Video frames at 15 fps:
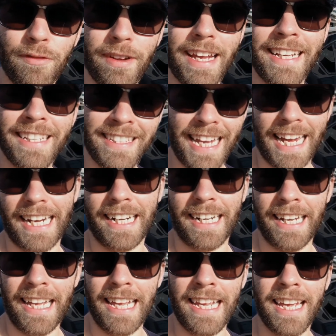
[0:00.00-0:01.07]

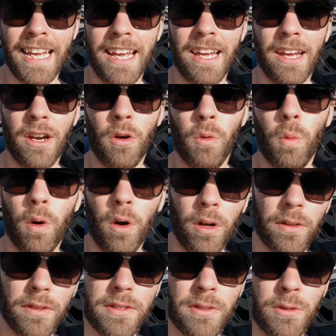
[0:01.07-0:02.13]
exactly what
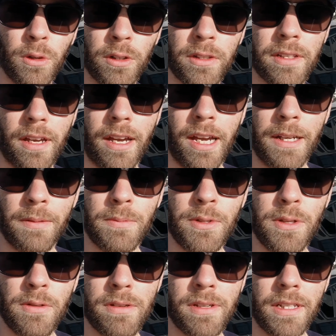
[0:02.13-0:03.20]
sort of times
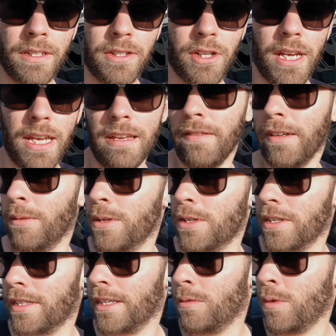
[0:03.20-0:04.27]
you can achieve. Now, we
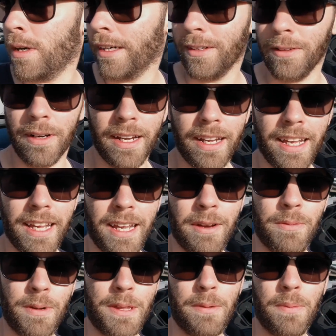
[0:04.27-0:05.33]
just did one
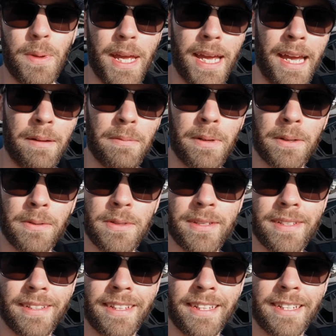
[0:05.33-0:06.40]
with the BM. I
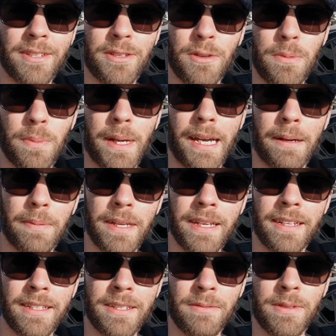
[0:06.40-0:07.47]
was like super happy
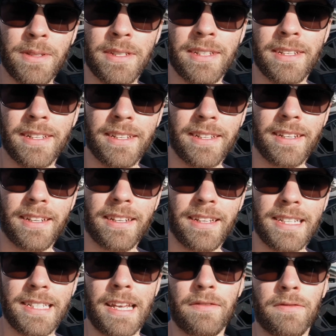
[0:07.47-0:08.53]
because it was
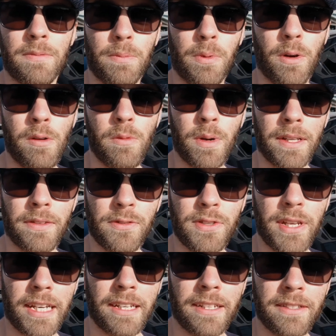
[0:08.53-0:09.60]
7.1
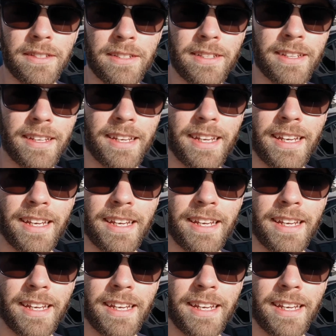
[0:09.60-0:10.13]
seconds,